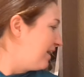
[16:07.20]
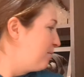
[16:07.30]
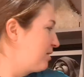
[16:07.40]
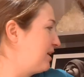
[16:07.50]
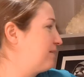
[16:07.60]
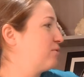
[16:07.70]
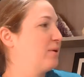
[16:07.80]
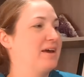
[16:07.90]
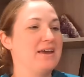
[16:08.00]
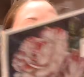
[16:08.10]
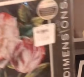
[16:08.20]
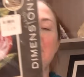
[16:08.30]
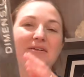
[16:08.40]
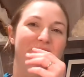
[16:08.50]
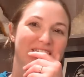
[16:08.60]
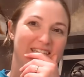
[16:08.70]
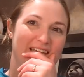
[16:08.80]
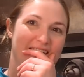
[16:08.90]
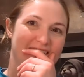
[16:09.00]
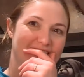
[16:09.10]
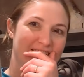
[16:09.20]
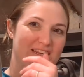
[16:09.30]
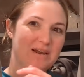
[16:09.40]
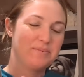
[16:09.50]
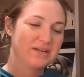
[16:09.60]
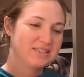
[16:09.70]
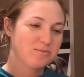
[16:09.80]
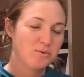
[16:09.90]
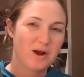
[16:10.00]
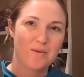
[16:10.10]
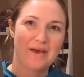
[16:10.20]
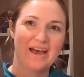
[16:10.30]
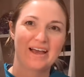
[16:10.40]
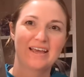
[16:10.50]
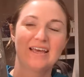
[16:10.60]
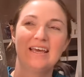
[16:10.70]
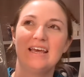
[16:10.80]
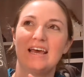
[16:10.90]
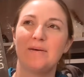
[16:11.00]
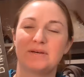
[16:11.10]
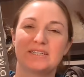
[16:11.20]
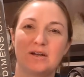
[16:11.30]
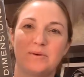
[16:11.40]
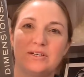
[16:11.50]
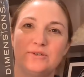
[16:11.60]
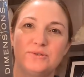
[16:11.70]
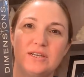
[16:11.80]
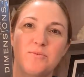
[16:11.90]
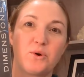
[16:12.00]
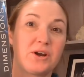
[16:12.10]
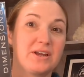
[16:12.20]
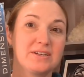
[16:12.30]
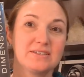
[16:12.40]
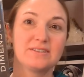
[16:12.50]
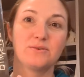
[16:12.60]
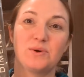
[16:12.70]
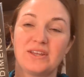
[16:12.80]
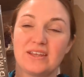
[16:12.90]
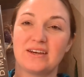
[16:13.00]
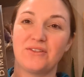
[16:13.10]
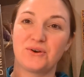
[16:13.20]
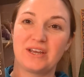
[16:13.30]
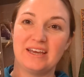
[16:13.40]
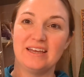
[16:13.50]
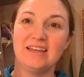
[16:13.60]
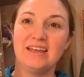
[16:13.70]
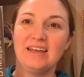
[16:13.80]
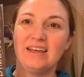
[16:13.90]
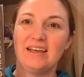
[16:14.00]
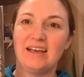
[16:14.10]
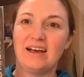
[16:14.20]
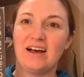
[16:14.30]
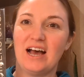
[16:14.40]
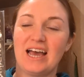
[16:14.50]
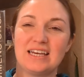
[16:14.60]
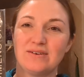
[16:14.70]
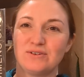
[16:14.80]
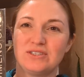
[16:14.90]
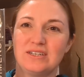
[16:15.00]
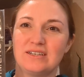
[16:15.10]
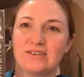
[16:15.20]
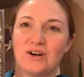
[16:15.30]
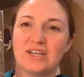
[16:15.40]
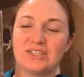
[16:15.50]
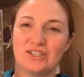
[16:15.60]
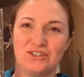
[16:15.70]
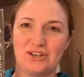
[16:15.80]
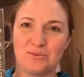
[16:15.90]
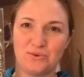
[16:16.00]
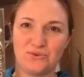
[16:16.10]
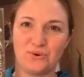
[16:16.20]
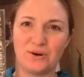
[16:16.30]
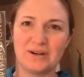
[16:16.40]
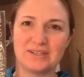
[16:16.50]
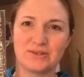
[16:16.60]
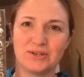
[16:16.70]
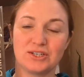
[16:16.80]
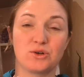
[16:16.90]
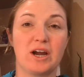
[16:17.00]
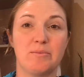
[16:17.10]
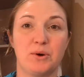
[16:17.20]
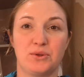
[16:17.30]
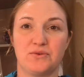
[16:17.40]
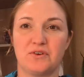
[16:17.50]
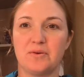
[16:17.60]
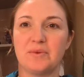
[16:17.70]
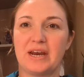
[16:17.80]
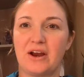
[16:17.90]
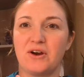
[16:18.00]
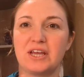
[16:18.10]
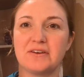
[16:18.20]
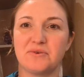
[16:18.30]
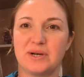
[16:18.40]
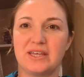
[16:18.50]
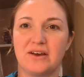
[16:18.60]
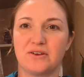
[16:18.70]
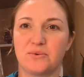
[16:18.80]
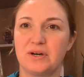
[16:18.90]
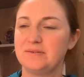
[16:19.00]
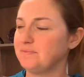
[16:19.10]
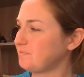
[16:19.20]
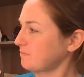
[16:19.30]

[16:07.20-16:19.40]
I'm going to give away this kit that I picked up a while back. I picked it up at a Tuesday morning with another kit. I had never seen cross stitch there before, and so I just grabbed both of them, and I already gave away the other one.